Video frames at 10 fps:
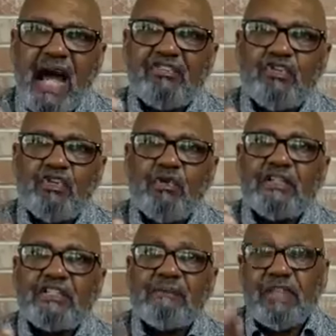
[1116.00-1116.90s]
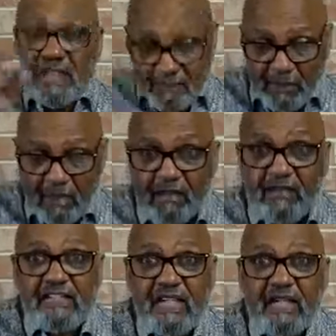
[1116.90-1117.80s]
God is doing something up under
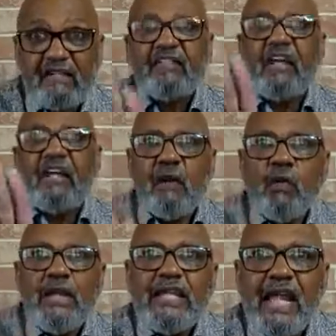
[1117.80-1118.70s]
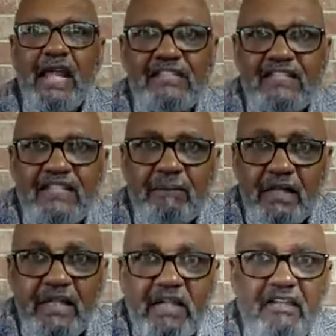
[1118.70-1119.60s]
the scenes that we can't see.
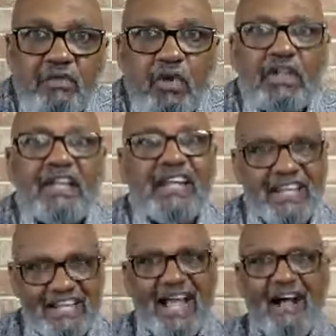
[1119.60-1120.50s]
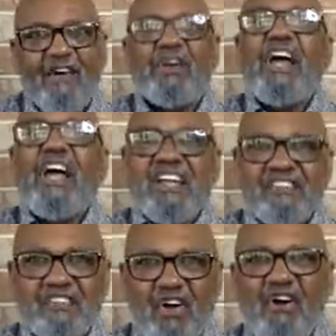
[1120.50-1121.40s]
He's working it out, and
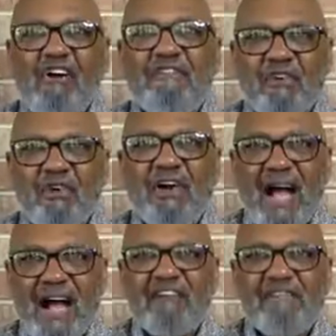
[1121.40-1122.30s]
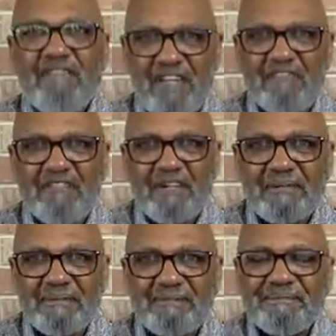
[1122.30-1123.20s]
it's all for our
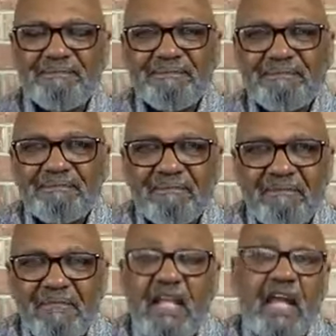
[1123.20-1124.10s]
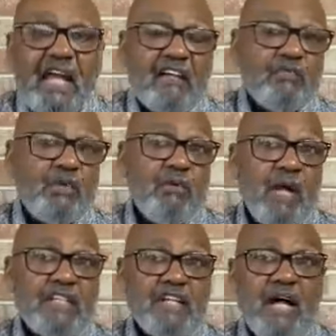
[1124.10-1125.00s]
favor. As we
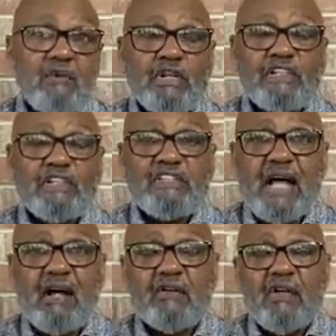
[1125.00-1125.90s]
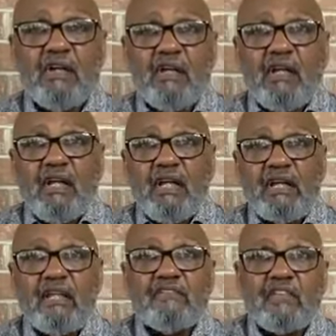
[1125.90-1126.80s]
watch God work this out,
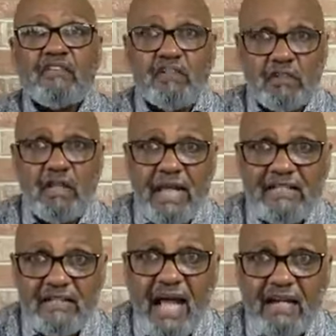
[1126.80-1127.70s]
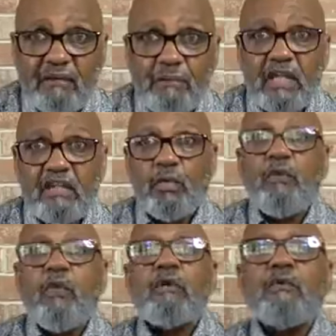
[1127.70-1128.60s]
it gives us a little anxiety because
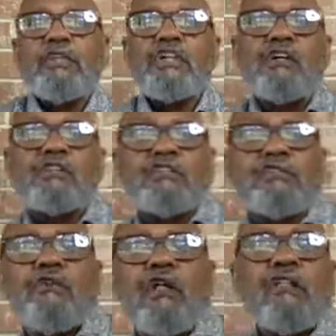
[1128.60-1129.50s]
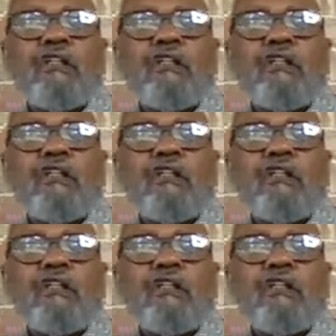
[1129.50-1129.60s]
we want to return to